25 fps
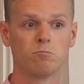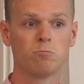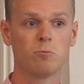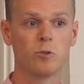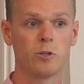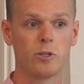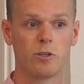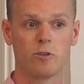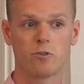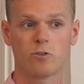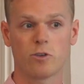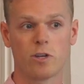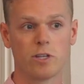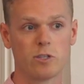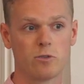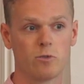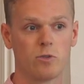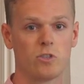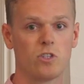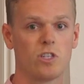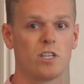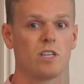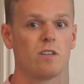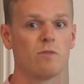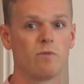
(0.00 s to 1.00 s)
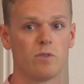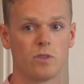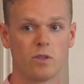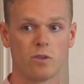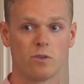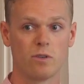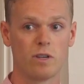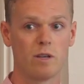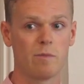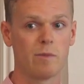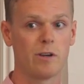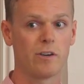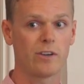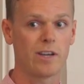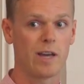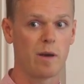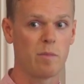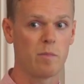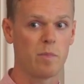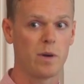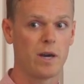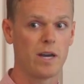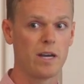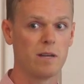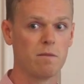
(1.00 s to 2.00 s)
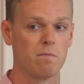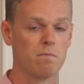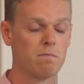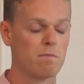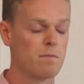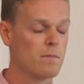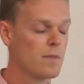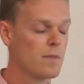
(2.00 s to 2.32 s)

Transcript: What are you trying to achieve with your email campaign?